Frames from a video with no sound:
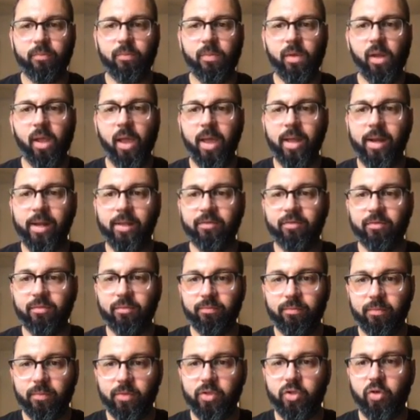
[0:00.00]
And it's
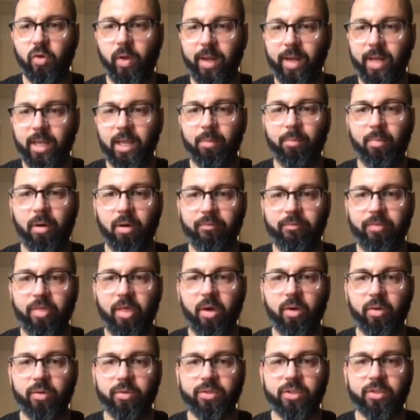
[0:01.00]
trading above
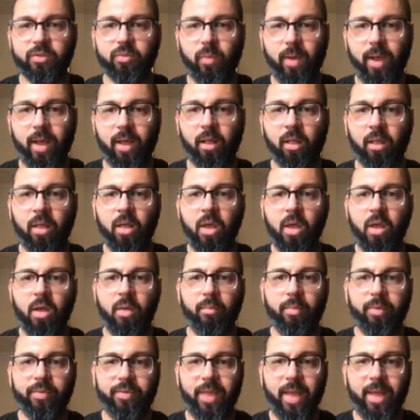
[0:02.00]
those as well.
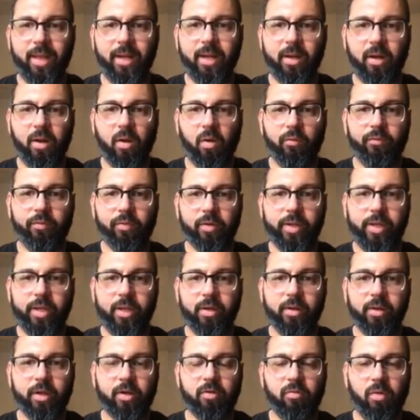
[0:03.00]
But then over
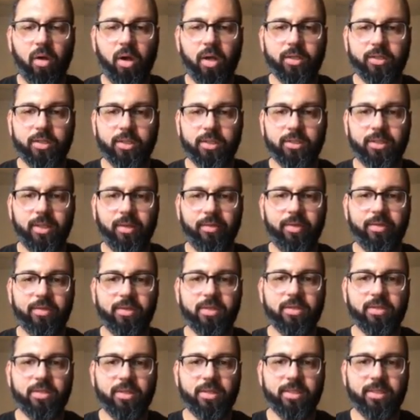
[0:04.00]
here, it crosses. Now this
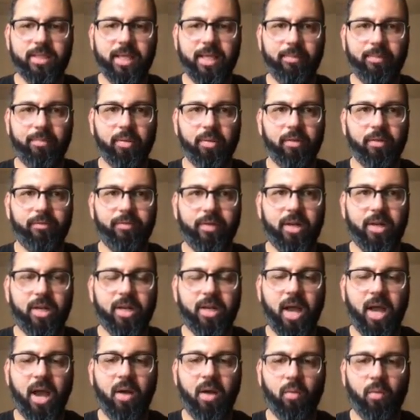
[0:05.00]
is an example of it
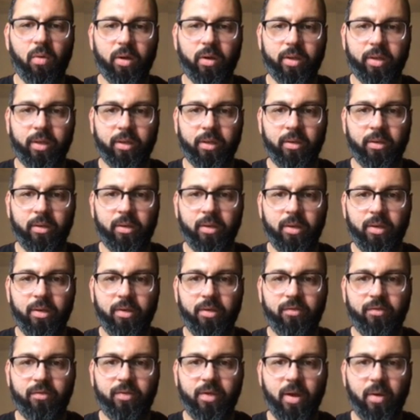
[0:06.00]
not working.
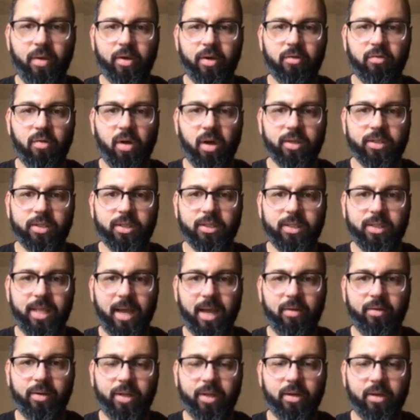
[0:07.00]
See how it crosses
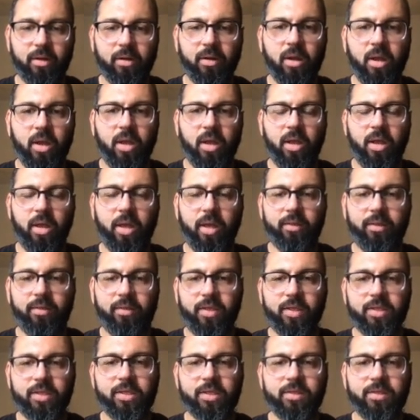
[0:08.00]
down here?
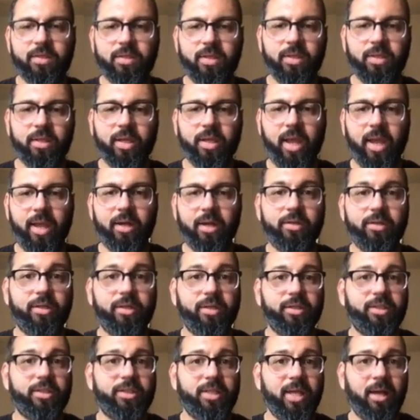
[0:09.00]
This is an indicator to
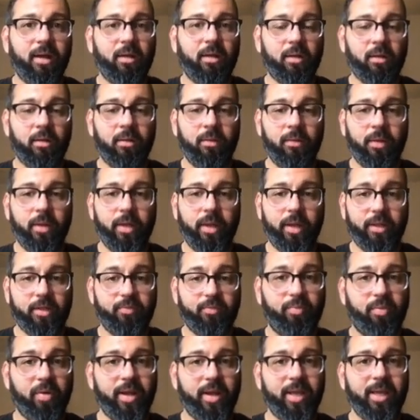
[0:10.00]
sell. It's
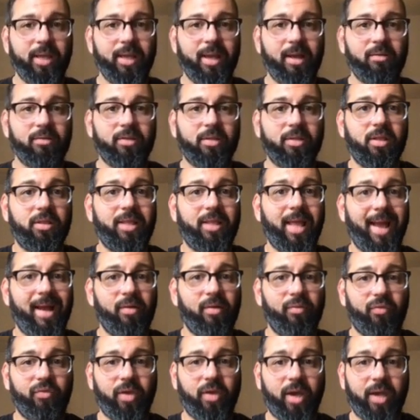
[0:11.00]
breaking out to the
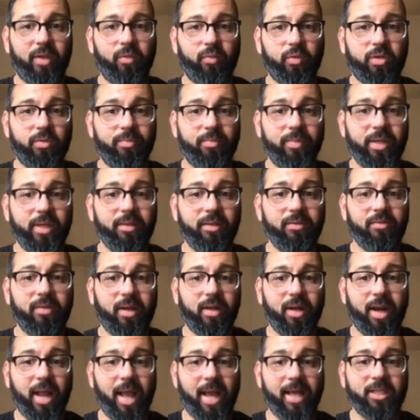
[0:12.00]
downside, which means that
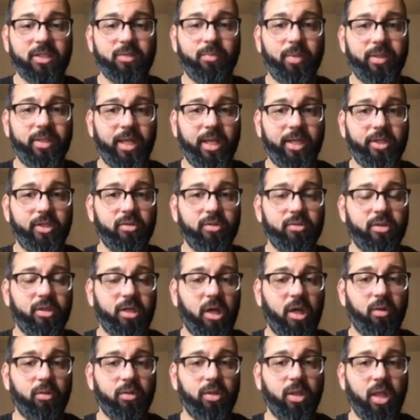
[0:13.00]
it has potential to
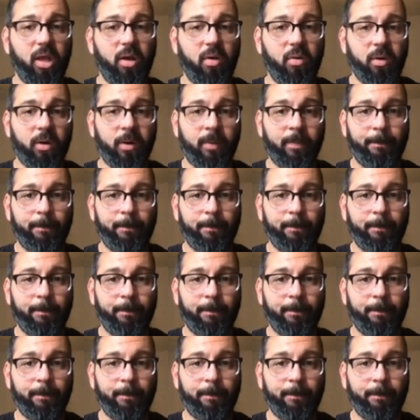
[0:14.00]
go lower.